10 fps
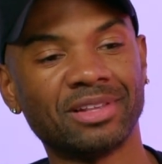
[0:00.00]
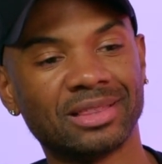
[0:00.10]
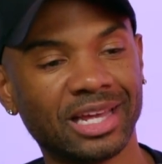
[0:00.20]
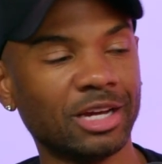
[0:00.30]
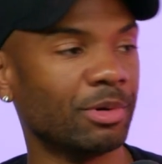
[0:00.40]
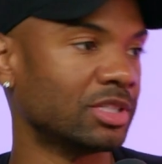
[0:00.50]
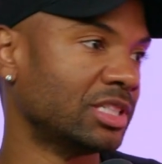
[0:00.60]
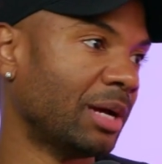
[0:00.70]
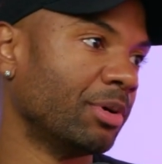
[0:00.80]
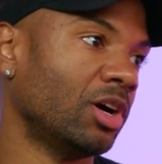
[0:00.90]
to think about the
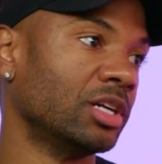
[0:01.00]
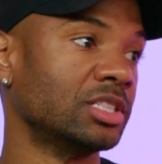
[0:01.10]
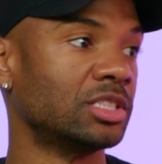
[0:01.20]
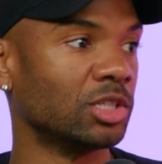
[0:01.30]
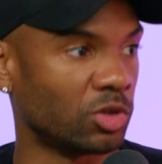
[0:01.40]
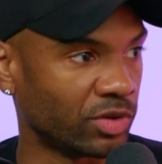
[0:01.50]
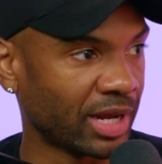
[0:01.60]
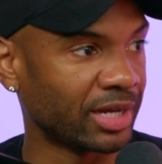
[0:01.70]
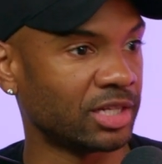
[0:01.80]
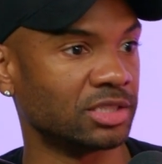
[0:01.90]
type of content to
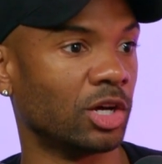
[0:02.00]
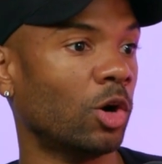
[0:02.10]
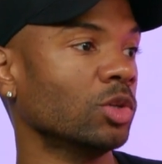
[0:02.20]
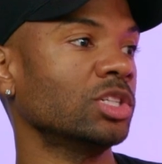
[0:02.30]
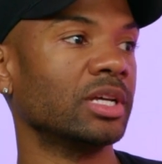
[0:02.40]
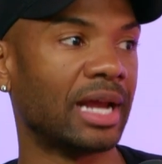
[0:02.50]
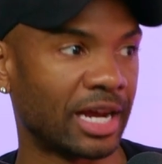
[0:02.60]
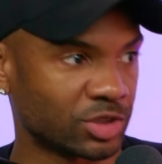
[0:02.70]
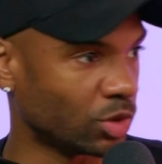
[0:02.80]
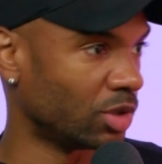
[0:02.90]
create because the host is going to
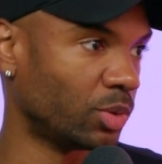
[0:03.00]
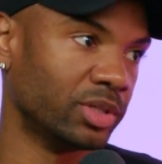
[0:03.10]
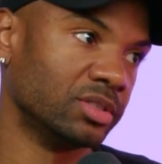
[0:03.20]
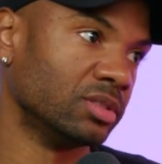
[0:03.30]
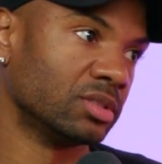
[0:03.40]
ask you all the questions.